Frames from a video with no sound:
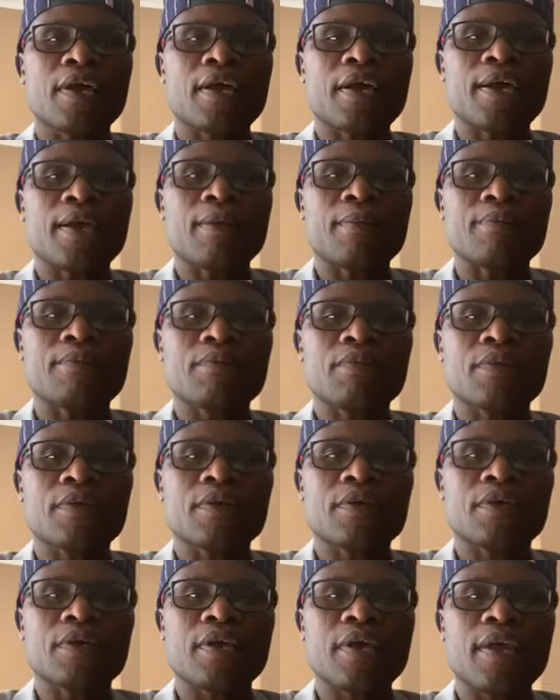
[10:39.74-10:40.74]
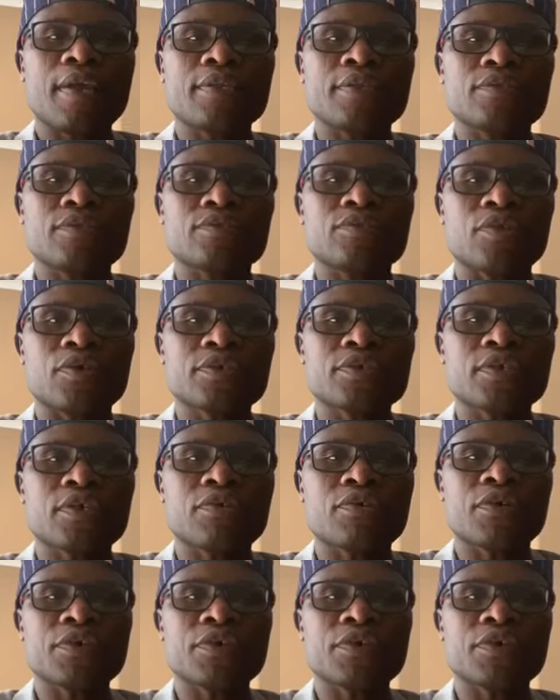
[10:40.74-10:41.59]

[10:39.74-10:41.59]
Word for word: Um, and Dr.